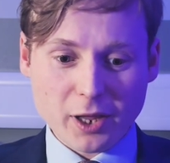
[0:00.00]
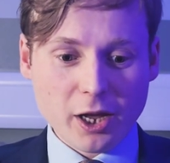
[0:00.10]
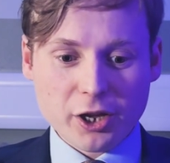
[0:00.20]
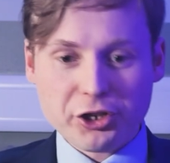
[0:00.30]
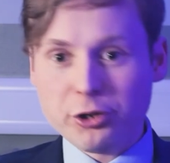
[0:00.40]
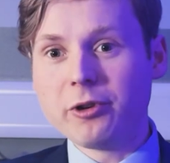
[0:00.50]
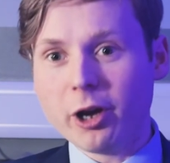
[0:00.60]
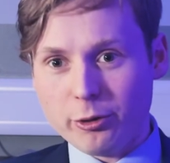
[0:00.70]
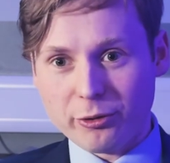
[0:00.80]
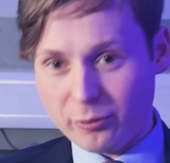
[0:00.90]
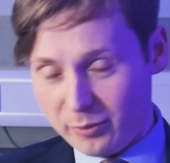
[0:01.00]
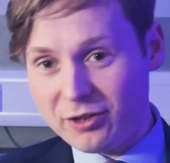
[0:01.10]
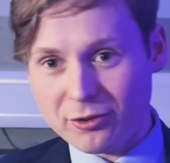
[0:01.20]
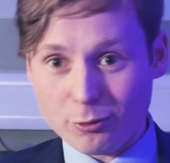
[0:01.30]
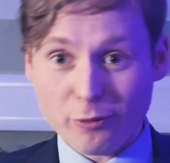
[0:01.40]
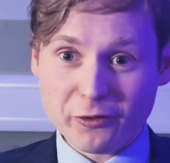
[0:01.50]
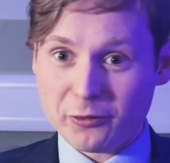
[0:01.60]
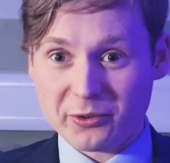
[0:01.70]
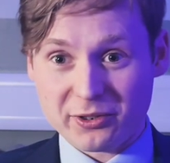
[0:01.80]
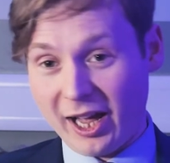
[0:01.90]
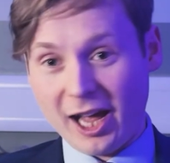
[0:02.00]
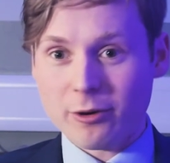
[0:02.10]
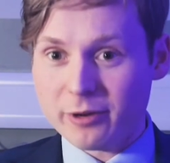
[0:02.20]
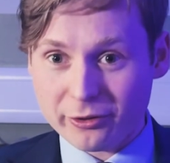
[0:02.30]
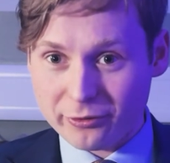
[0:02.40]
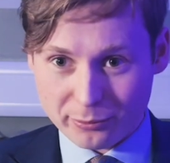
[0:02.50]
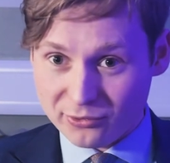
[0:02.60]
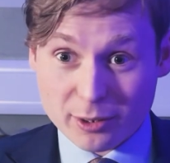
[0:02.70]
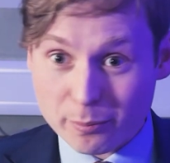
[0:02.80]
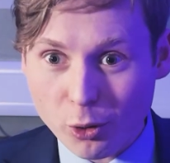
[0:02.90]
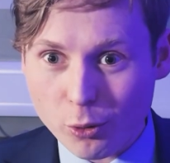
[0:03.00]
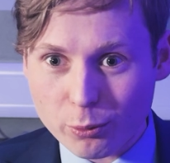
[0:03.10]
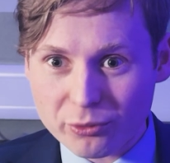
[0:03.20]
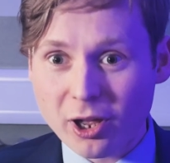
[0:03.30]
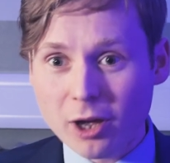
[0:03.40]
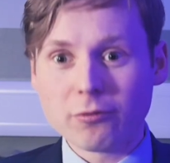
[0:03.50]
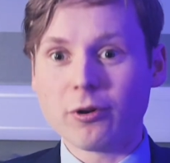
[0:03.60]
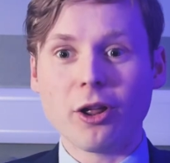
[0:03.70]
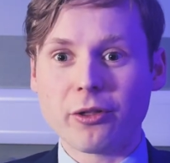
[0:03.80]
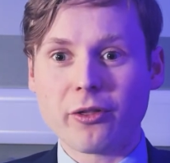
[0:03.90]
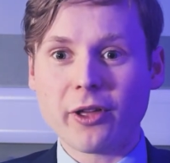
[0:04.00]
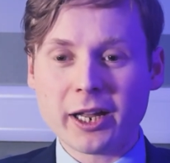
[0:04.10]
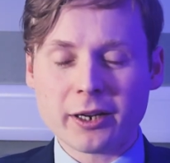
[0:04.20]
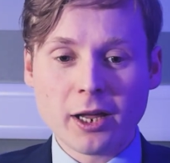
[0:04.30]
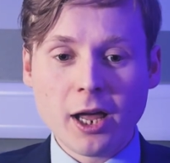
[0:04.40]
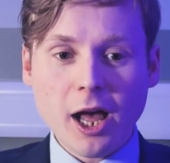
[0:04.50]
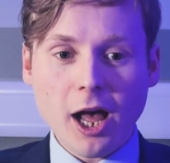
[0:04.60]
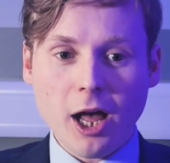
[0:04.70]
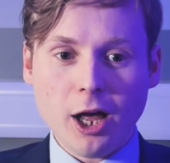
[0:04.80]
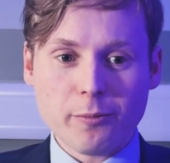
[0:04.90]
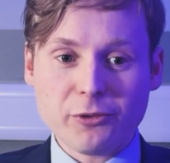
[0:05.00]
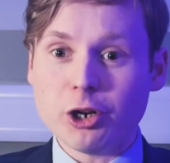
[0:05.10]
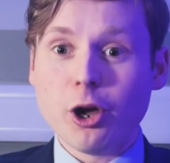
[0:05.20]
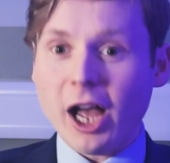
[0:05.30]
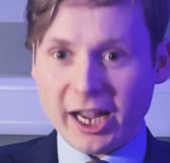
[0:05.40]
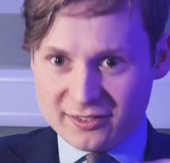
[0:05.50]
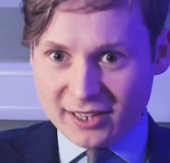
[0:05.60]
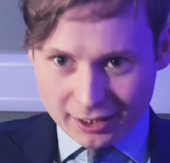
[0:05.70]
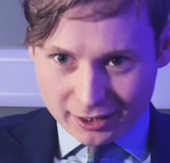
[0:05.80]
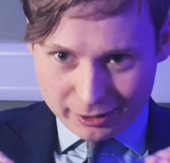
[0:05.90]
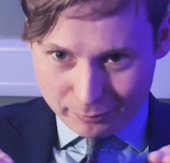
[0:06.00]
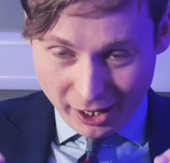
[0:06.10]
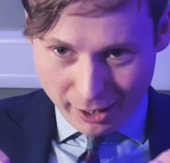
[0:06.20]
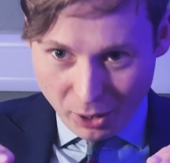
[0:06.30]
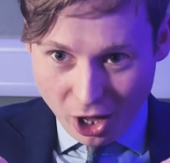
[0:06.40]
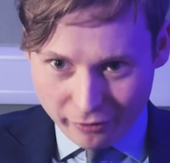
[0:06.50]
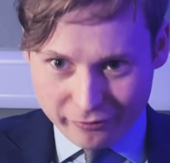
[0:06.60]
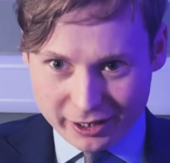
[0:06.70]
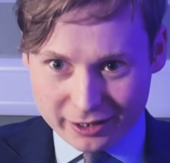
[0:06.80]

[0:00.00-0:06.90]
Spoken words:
Hugos from Eton or 50% Harriets from St. Paul's, rather than exactly perfect,